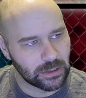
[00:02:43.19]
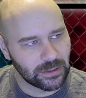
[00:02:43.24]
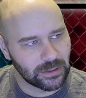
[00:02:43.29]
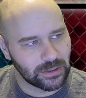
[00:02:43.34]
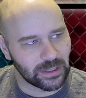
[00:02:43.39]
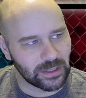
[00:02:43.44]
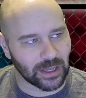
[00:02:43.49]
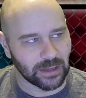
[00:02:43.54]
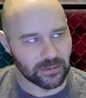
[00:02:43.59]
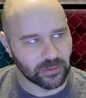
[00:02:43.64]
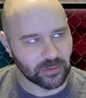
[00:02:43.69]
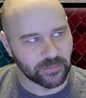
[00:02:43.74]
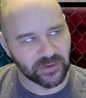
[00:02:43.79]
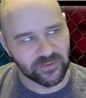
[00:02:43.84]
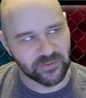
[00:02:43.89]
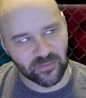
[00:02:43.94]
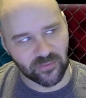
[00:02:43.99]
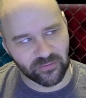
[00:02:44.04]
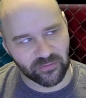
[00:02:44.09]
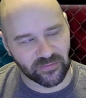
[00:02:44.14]
Yeah, it'll be
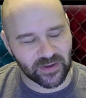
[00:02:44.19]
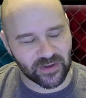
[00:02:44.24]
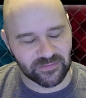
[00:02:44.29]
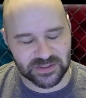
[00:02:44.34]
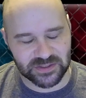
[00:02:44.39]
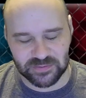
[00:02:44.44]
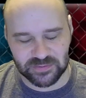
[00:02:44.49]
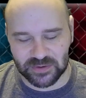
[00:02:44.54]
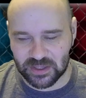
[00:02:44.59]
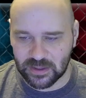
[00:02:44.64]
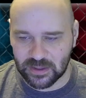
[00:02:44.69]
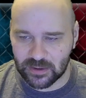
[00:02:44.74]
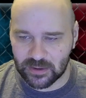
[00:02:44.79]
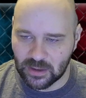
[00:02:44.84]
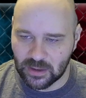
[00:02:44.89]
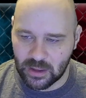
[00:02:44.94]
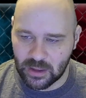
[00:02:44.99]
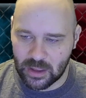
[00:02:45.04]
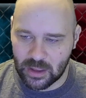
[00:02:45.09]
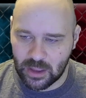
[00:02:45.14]
4 and 5 this week.
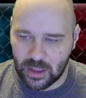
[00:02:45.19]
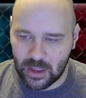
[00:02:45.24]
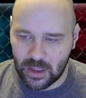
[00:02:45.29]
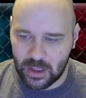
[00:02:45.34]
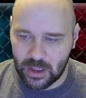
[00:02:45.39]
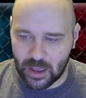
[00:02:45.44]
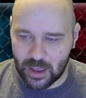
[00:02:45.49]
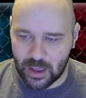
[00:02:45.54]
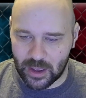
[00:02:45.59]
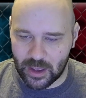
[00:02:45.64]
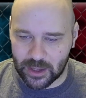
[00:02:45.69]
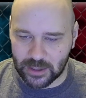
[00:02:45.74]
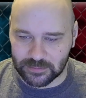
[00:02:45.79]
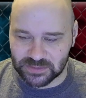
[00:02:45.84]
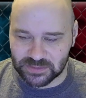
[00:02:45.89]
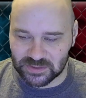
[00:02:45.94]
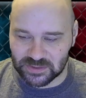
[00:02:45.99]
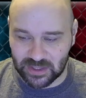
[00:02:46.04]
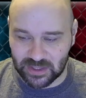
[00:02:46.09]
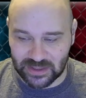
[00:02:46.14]
So
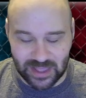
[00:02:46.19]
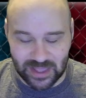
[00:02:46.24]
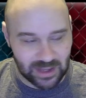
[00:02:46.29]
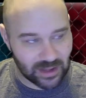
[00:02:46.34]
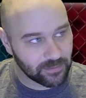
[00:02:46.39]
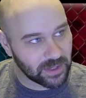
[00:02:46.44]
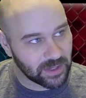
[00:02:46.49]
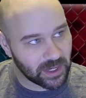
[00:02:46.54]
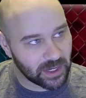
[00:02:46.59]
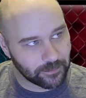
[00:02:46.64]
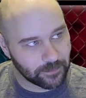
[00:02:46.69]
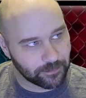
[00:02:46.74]
we got that coming out.